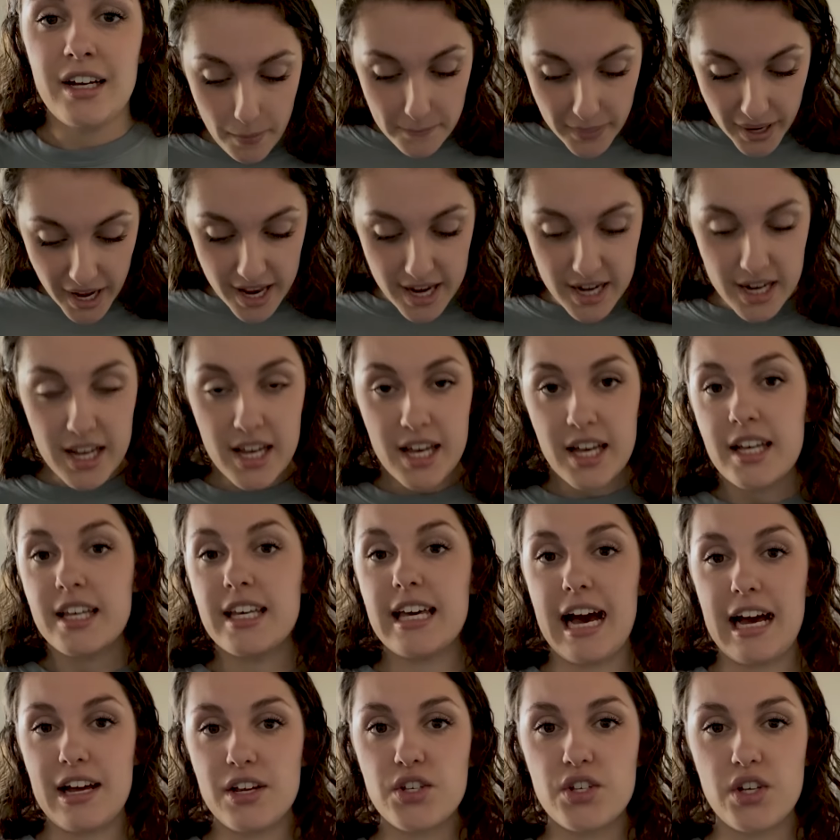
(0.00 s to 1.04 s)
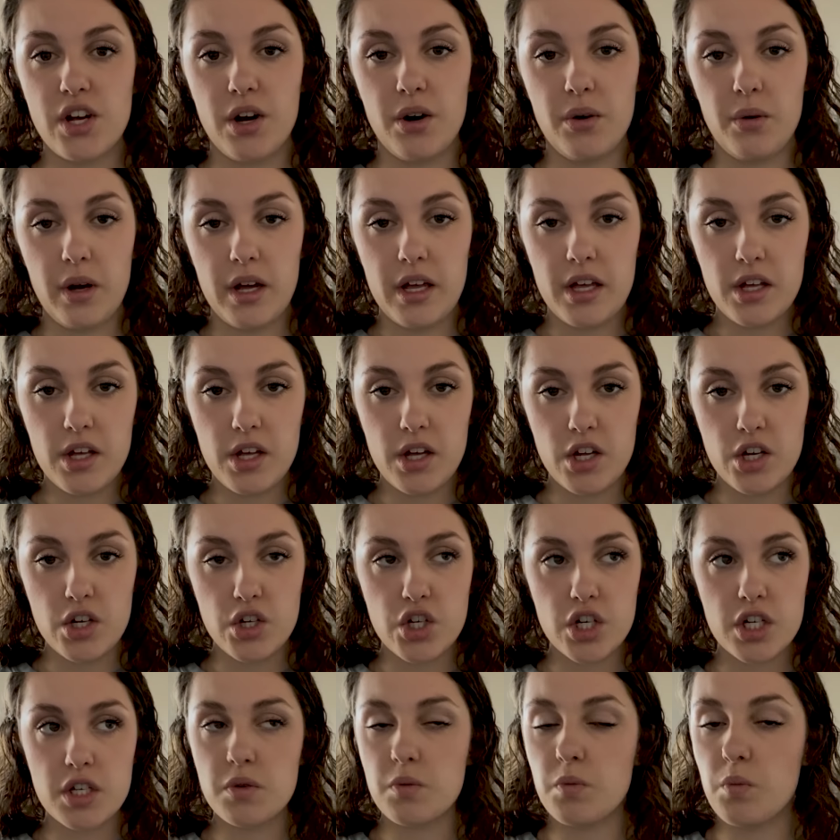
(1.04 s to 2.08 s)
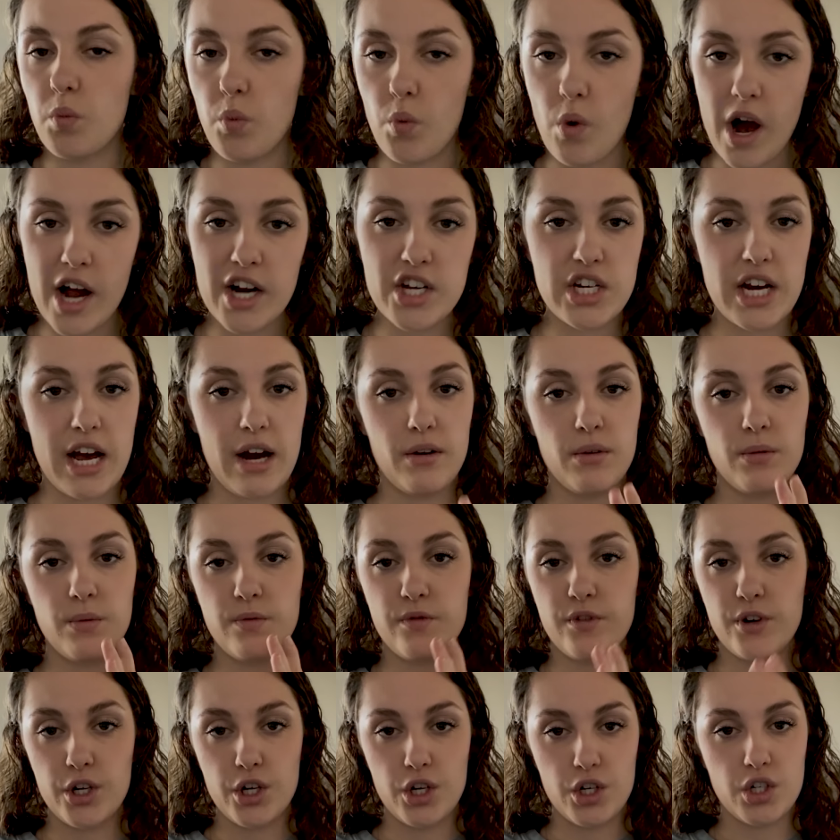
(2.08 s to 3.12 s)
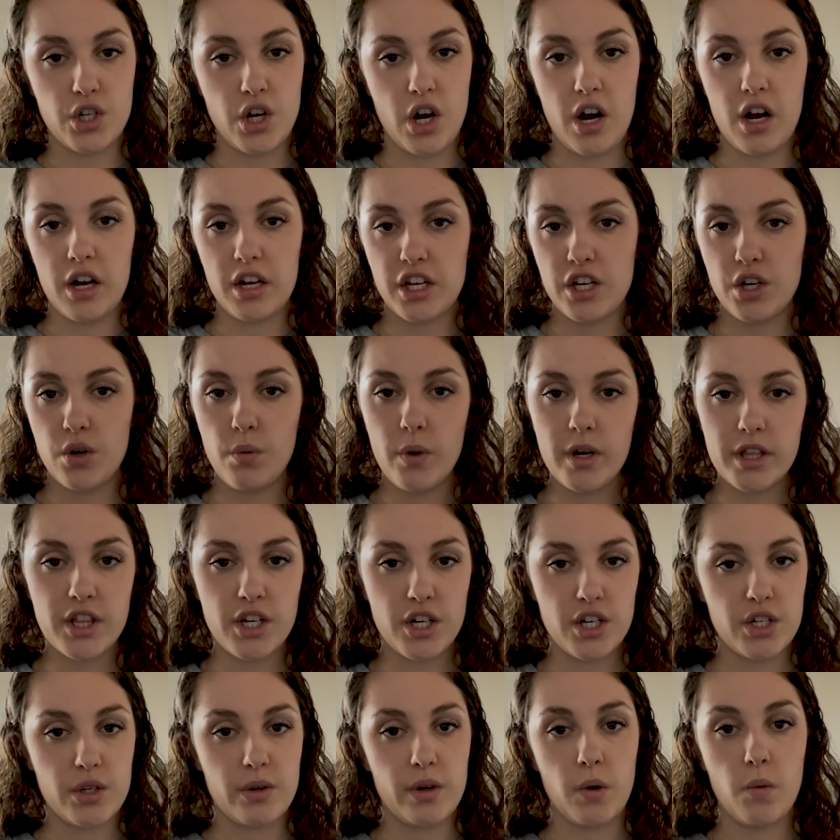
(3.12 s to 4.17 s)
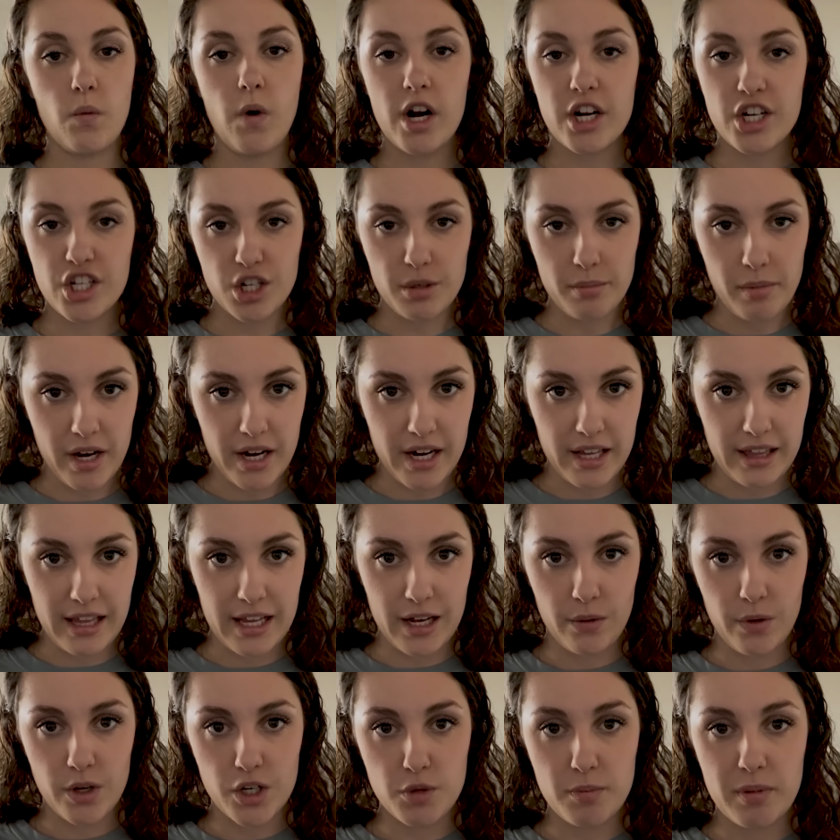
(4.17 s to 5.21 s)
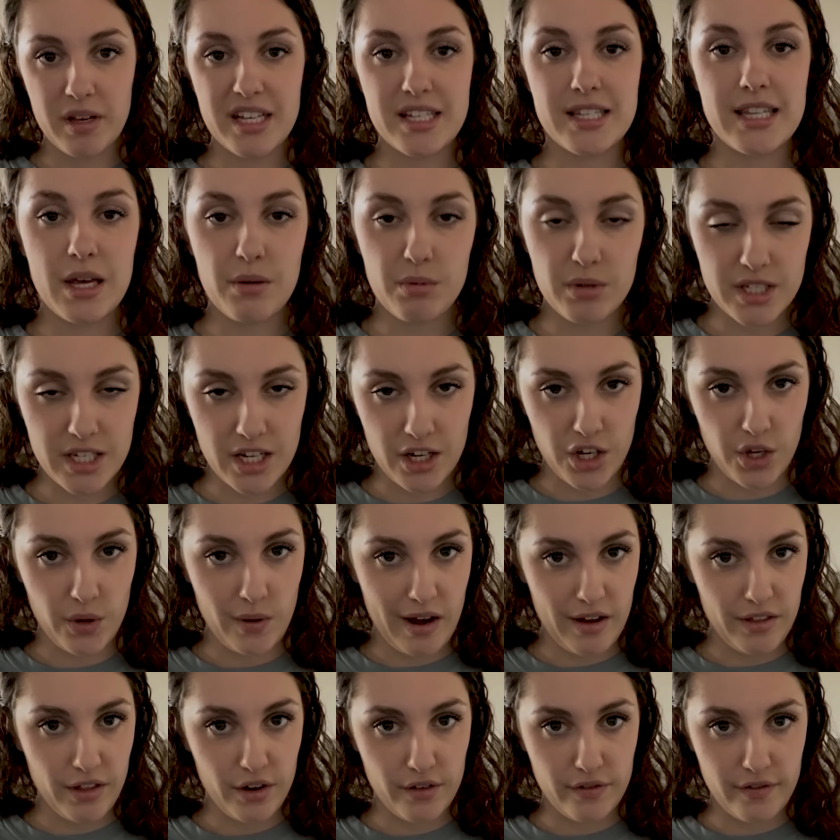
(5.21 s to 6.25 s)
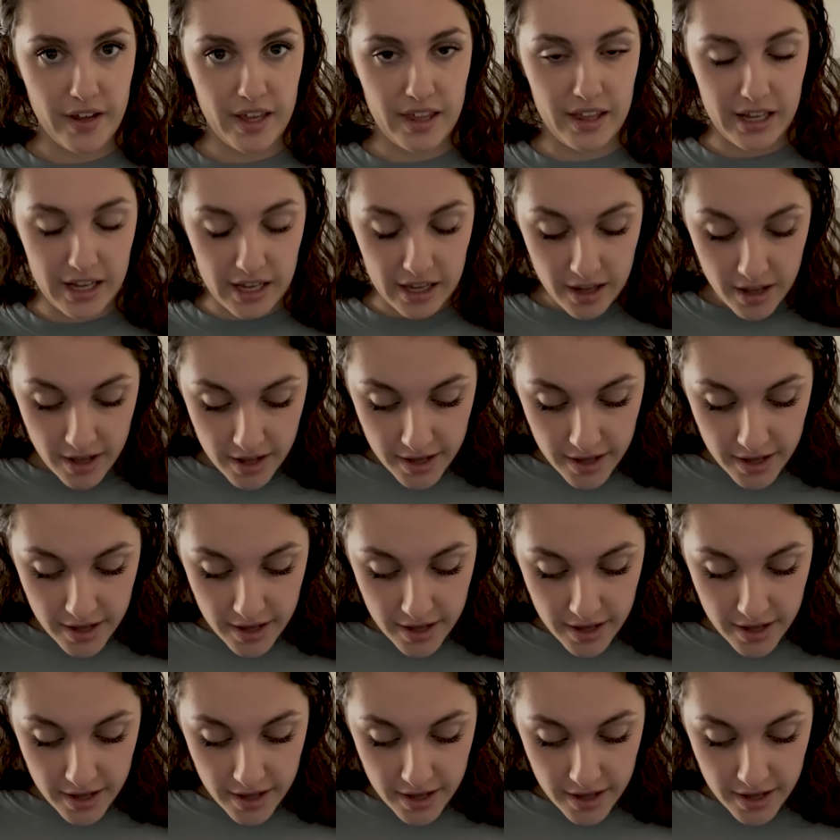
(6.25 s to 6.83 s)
But yeah, so just watch out for your dog, you know, what they're doing, watch their body language because they will tell you how they're feeling.